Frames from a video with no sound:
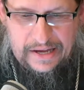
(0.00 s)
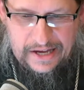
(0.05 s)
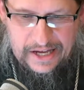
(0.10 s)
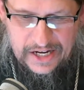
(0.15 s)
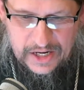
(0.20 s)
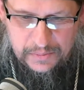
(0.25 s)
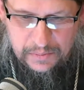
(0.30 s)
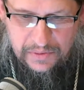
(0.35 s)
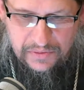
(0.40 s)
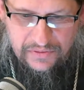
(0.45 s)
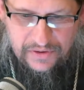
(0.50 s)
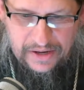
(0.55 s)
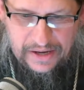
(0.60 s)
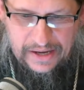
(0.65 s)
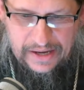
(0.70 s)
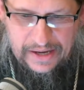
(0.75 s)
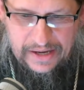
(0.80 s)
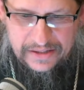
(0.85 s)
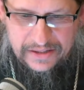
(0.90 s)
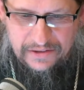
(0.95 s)
and to
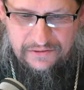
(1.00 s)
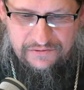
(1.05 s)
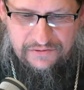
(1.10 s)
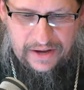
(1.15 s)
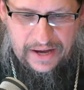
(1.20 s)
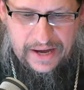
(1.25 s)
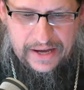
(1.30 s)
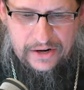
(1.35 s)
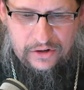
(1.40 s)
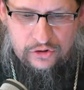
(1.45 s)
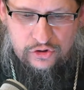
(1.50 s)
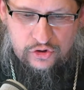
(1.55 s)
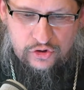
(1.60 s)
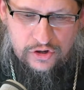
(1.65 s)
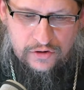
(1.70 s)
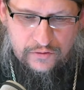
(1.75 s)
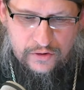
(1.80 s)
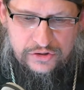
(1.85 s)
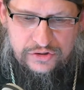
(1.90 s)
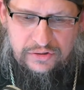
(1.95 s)
provide the final
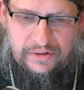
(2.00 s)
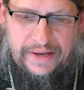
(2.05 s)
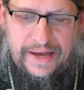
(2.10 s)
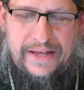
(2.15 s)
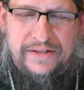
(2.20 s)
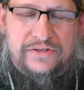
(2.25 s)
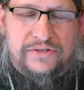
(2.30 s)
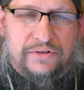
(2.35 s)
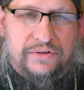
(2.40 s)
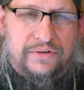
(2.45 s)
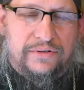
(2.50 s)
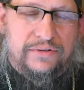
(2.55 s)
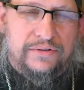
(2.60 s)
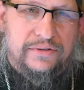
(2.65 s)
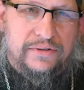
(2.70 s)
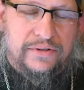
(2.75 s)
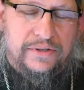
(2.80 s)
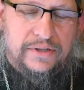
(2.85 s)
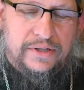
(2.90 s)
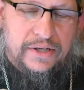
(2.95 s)
universal answer
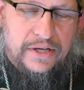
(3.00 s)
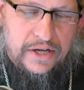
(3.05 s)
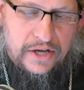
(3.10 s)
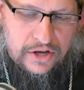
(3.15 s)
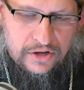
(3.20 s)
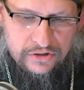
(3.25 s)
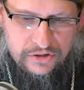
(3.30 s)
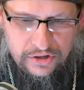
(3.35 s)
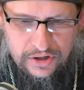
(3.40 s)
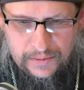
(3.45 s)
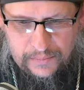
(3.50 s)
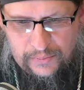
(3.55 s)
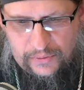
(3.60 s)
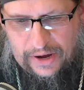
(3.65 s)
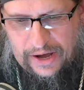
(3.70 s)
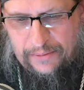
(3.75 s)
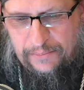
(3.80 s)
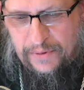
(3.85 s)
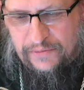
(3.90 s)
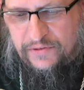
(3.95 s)
to the
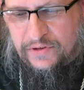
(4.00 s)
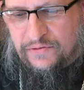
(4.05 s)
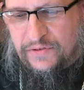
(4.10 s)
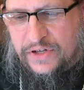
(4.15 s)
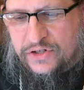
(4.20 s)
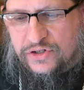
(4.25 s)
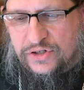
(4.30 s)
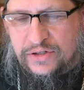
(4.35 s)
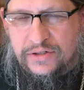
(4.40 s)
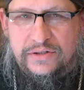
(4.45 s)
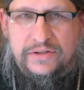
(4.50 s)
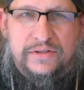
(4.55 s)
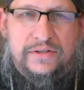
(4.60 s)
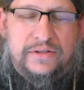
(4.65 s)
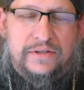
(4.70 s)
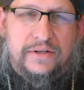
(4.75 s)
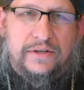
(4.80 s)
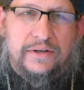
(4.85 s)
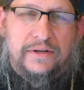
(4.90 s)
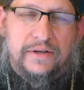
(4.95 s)
problem of
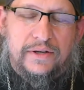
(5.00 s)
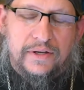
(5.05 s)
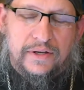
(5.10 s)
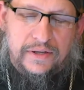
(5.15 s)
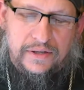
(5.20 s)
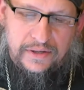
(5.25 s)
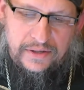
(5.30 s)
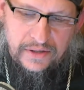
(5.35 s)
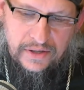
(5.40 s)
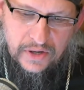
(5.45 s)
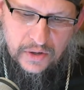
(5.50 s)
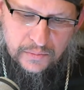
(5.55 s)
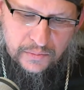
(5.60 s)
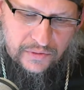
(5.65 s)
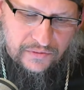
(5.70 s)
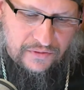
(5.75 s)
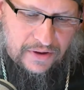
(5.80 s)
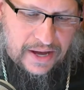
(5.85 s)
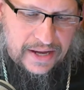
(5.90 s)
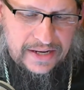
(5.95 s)
divisions,
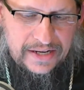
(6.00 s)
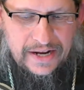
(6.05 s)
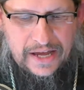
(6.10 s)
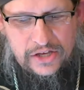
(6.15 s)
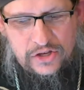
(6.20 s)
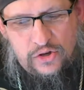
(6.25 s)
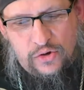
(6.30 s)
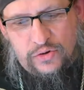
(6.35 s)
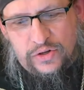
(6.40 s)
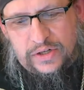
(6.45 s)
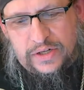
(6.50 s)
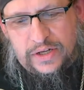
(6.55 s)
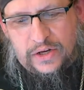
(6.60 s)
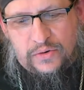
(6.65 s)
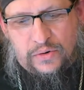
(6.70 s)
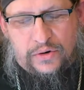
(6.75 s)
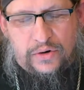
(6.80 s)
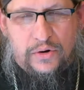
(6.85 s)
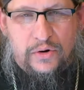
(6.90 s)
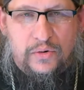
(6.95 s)
providing a
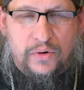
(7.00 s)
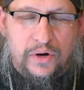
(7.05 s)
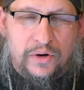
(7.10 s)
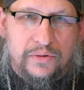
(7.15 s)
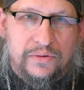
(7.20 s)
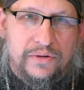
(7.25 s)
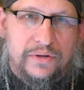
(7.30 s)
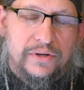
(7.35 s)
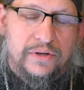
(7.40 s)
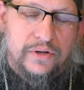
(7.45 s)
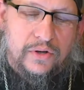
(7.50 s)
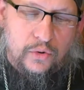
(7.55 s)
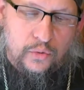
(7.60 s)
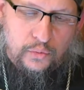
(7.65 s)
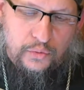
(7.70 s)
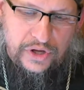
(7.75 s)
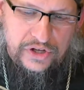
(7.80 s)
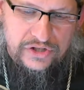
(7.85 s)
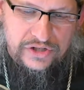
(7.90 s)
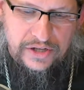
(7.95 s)
unity, quote unquote,
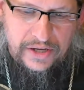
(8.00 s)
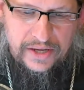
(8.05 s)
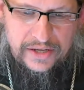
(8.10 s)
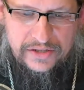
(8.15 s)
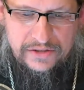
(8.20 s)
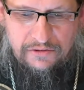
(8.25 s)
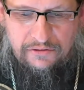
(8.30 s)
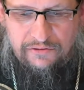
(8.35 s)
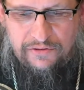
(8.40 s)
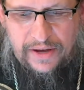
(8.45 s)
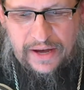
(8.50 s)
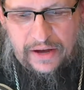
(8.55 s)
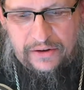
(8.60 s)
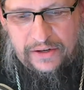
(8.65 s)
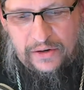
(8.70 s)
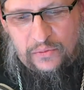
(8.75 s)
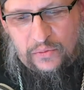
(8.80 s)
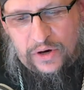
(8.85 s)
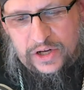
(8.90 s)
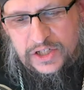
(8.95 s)
which is
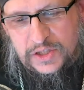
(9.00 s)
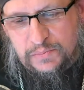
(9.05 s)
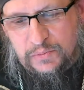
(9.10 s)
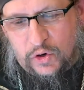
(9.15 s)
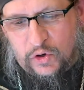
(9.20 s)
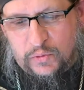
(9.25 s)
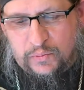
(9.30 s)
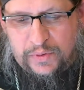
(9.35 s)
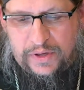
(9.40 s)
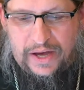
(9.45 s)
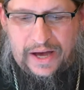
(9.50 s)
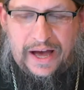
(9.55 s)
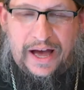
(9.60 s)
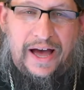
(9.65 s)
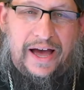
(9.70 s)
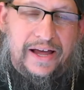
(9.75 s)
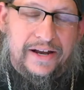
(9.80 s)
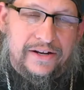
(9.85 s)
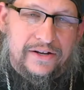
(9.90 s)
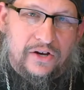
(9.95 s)
found at once both
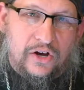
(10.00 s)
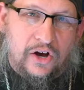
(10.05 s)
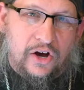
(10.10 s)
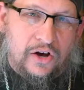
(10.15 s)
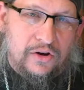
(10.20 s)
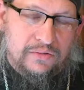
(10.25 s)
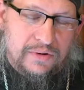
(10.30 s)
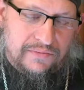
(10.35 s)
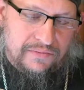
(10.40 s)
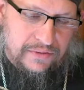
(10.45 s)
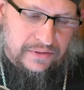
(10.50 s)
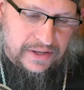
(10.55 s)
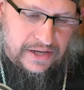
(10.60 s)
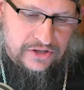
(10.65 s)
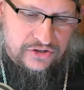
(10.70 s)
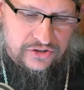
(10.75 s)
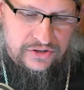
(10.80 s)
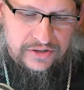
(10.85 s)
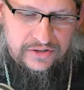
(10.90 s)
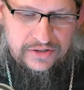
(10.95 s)
beyond all
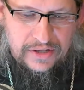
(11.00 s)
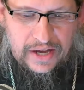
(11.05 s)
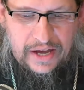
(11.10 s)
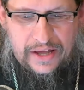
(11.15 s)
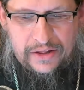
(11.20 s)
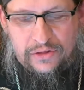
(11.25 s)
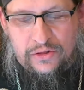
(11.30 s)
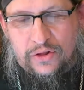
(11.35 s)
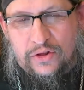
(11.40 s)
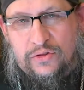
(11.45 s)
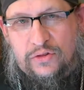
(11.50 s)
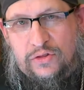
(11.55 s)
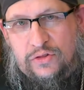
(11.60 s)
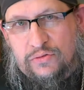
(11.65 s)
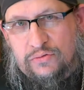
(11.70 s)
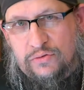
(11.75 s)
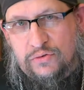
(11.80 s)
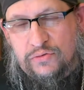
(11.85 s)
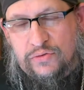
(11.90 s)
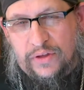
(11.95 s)
revelations and
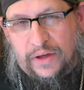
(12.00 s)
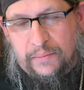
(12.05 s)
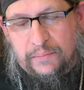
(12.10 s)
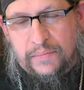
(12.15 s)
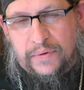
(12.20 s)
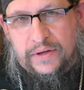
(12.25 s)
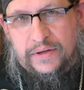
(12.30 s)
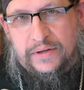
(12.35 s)
through them.